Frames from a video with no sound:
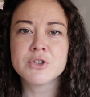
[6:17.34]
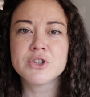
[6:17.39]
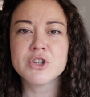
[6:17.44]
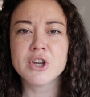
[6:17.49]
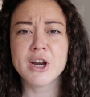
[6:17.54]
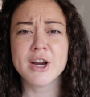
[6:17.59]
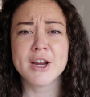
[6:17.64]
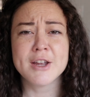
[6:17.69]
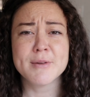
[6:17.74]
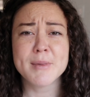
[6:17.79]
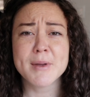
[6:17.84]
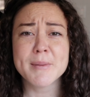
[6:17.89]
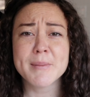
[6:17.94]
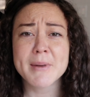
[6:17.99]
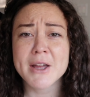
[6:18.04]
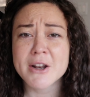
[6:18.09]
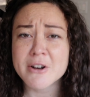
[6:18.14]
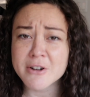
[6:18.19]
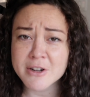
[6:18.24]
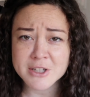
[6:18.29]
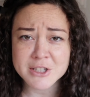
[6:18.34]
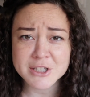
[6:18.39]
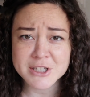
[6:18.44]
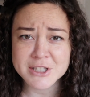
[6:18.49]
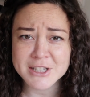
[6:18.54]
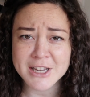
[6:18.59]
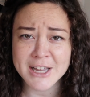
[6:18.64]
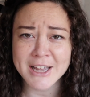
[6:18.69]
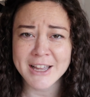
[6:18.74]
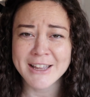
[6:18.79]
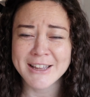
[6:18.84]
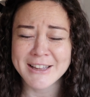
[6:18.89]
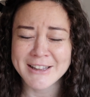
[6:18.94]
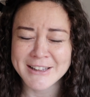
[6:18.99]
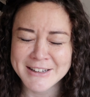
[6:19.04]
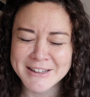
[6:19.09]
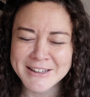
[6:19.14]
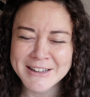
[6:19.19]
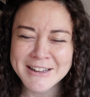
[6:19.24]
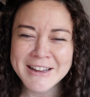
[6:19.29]
sorry, my battery just
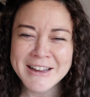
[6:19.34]
died.